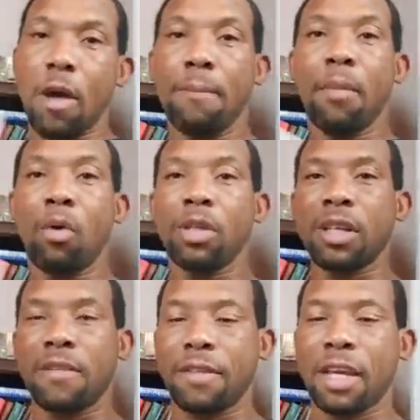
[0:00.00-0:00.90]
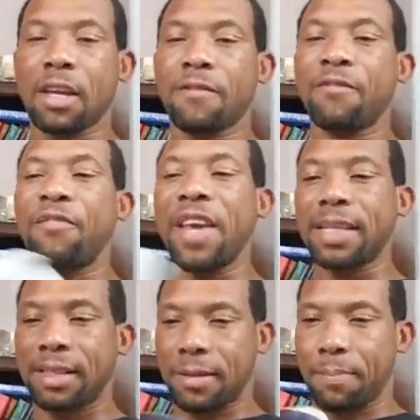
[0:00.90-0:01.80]
most of the
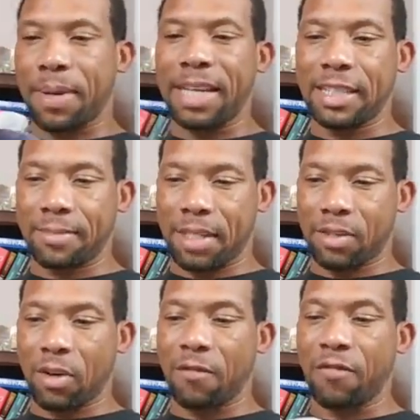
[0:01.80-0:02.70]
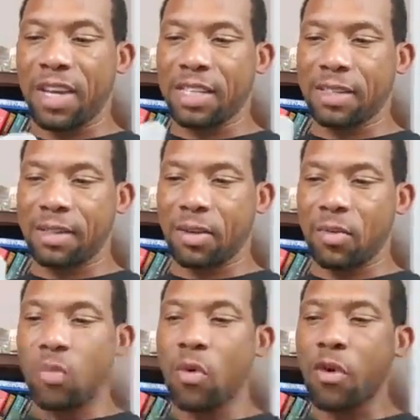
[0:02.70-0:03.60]
fixed placement or the fixed
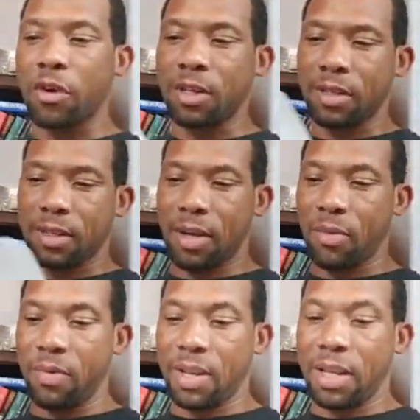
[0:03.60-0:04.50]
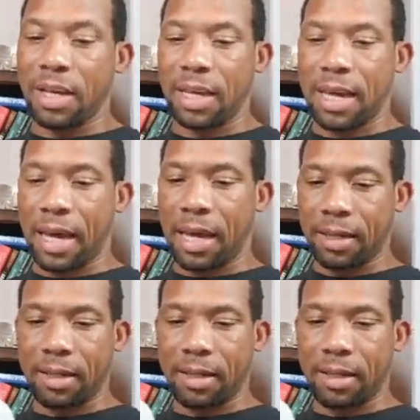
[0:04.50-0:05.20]
words that we were looking at